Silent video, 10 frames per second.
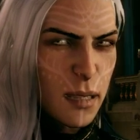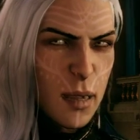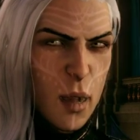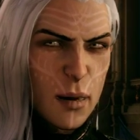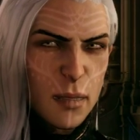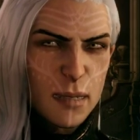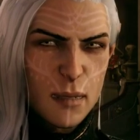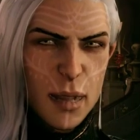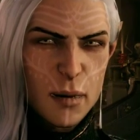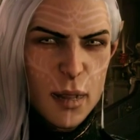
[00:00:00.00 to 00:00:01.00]
You lost this
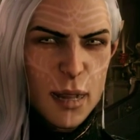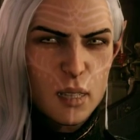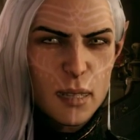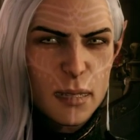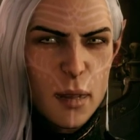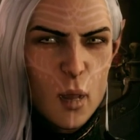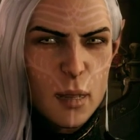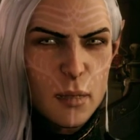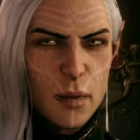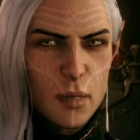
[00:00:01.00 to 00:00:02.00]
fight ages
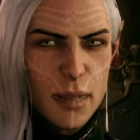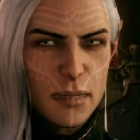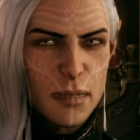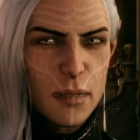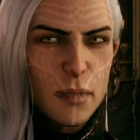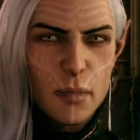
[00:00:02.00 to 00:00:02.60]
ago, Your Grace.